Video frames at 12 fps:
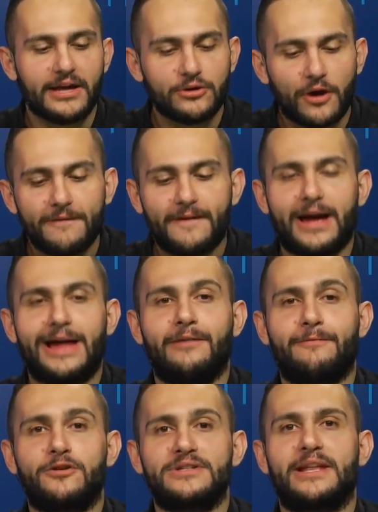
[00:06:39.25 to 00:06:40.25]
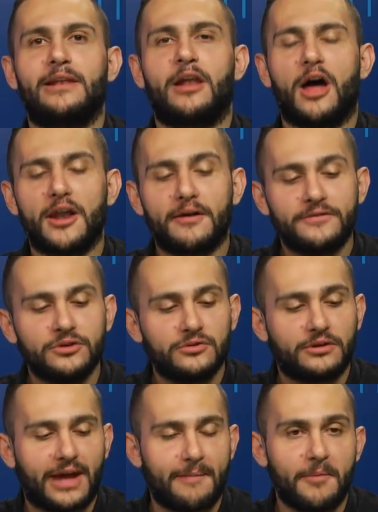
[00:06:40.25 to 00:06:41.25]
UEFI offers a lot of new
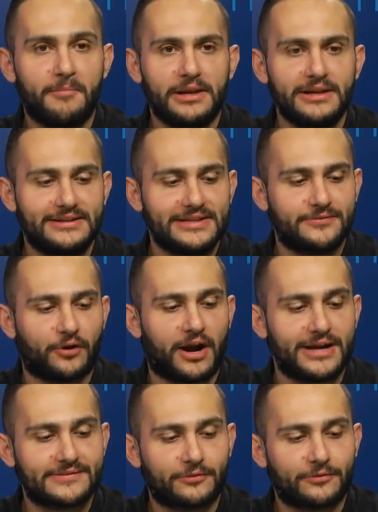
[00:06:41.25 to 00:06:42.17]
capabilities for us,